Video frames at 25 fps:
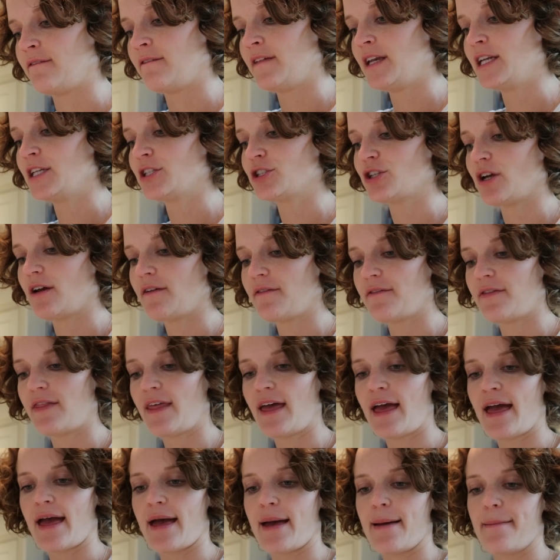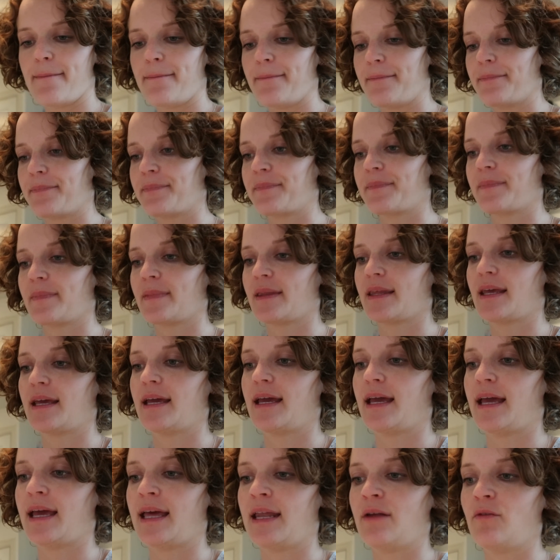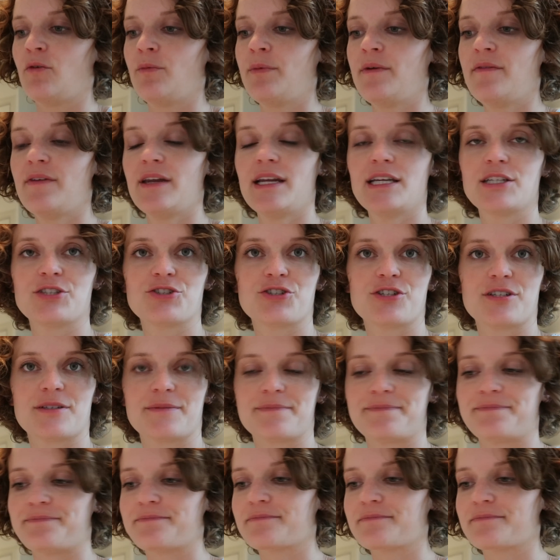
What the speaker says: finish off the hem, and it will be finished.